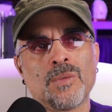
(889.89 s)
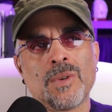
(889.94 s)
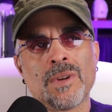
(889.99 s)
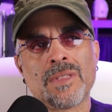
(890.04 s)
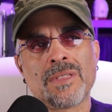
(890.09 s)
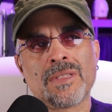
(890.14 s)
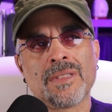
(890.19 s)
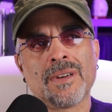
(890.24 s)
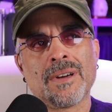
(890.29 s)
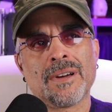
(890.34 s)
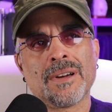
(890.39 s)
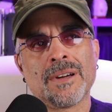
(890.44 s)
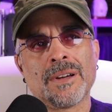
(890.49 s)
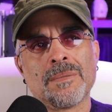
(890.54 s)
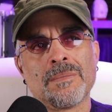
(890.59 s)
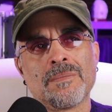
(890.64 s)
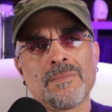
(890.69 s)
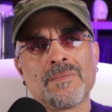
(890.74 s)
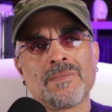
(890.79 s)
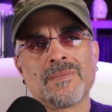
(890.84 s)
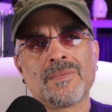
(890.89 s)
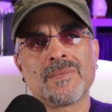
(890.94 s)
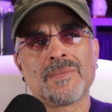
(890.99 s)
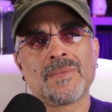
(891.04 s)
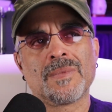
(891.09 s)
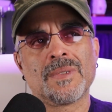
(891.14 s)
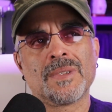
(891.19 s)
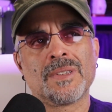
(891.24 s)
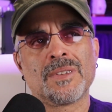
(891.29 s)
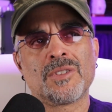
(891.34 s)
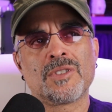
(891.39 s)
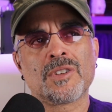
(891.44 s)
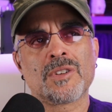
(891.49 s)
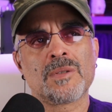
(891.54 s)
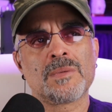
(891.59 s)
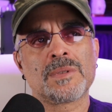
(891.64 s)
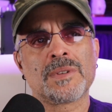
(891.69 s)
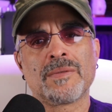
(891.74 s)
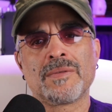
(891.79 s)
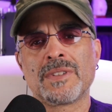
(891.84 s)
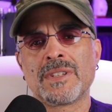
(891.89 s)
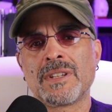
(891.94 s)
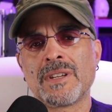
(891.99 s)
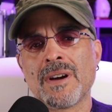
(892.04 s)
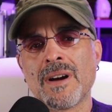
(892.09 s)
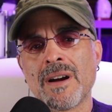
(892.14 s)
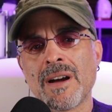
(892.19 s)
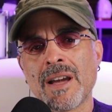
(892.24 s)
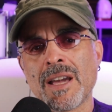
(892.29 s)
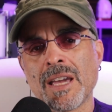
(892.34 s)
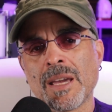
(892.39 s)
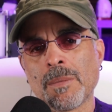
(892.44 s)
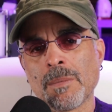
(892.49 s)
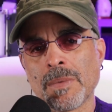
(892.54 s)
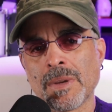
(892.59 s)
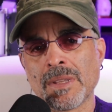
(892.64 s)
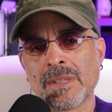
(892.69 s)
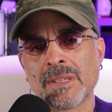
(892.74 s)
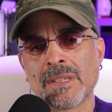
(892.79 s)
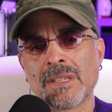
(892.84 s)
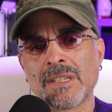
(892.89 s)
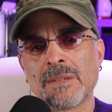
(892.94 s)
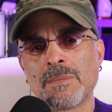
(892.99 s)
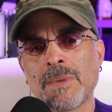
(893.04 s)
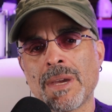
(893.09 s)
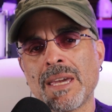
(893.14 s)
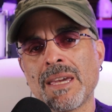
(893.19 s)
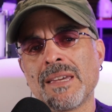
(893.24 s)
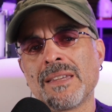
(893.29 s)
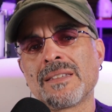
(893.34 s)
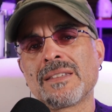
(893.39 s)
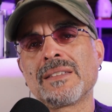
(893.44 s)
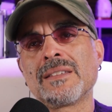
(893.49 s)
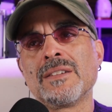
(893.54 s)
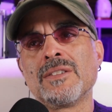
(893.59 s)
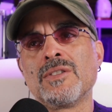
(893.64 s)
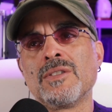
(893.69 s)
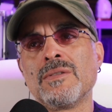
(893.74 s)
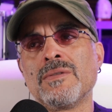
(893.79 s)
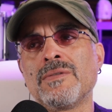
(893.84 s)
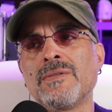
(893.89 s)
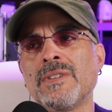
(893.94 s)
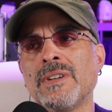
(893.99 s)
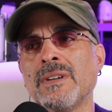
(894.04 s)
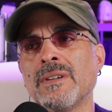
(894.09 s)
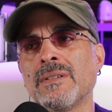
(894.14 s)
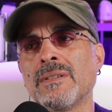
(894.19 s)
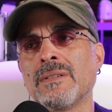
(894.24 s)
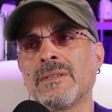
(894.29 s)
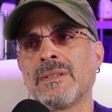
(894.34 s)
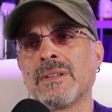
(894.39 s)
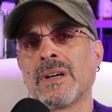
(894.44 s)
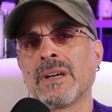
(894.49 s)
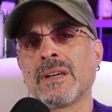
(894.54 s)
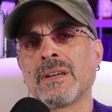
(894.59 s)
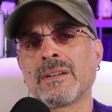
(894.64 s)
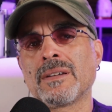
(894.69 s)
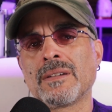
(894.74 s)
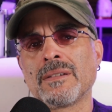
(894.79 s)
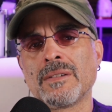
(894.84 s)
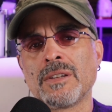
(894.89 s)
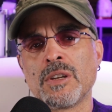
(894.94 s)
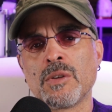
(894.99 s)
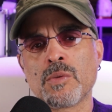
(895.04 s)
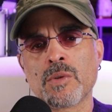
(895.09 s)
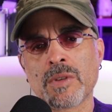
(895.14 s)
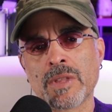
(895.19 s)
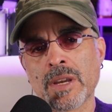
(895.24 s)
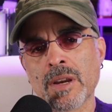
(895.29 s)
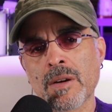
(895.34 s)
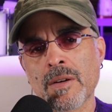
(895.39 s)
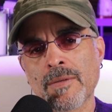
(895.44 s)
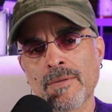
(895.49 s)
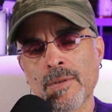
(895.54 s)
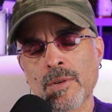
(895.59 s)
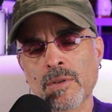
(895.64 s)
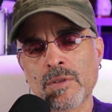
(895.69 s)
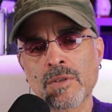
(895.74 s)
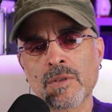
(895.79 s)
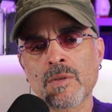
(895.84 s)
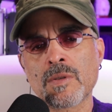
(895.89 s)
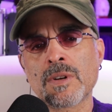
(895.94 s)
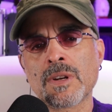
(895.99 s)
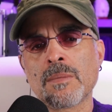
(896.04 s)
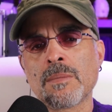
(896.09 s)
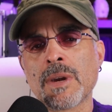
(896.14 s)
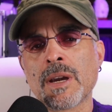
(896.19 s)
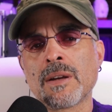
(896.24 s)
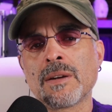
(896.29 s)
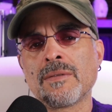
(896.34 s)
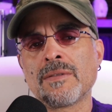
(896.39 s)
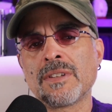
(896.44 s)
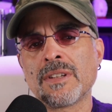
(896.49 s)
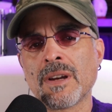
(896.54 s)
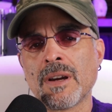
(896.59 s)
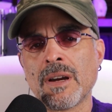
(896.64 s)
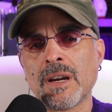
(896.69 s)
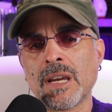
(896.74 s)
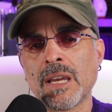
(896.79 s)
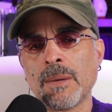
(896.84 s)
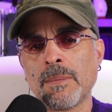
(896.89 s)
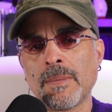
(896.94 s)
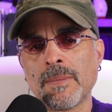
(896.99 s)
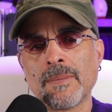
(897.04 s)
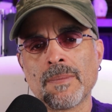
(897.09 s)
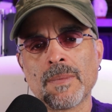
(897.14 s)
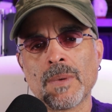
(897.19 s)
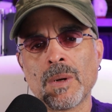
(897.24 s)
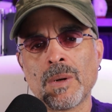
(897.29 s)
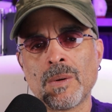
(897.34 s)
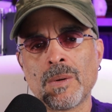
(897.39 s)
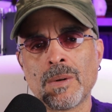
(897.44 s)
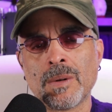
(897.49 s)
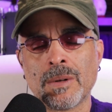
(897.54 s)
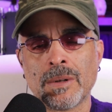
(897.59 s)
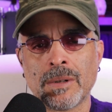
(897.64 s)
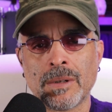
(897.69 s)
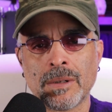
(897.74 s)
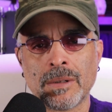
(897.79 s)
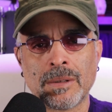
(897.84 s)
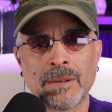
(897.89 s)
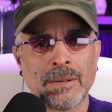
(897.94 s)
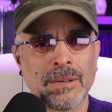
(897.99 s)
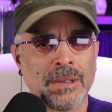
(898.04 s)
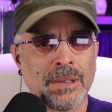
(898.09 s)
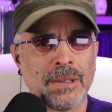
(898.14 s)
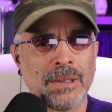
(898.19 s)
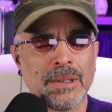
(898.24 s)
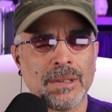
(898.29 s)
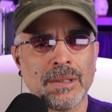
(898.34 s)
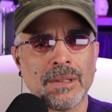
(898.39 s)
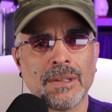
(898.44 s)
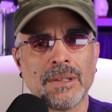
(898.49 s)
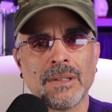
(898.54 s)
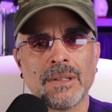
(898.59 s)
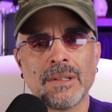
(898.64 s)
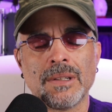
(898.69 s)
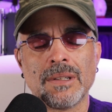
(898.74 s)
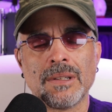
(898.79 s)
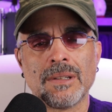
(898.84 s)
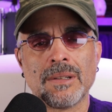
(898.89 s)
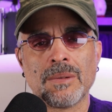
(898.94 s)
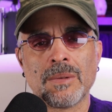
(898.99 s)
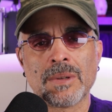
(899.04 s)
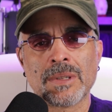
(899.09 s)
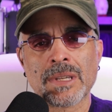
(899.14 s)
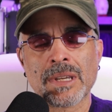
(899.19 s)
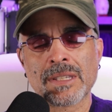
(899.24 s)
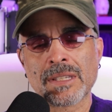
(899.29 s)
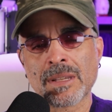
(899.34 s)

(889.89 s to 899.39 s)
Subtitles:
with in terms of time and space, did you feel like you were there for a certain amount of time, or was that